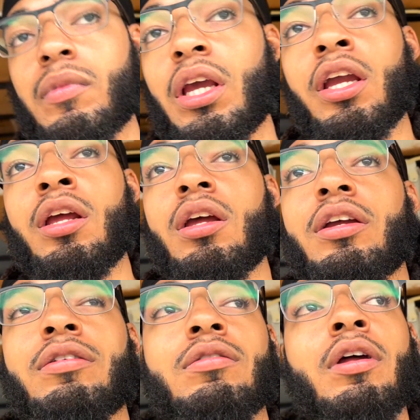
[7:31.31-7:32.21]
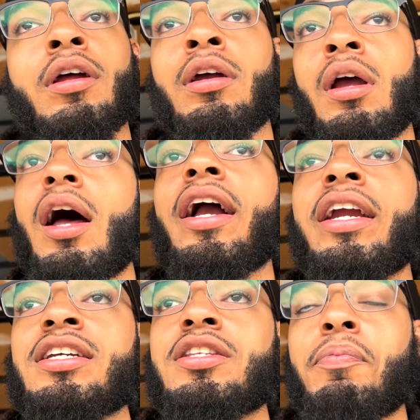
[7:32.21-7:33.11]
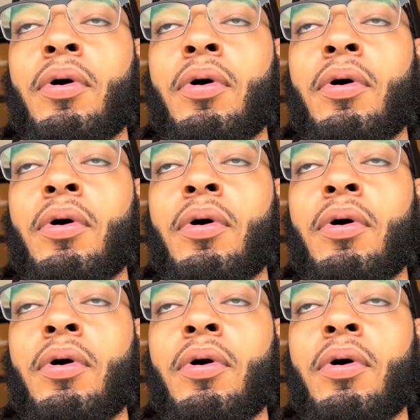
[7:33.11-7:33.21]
I guess the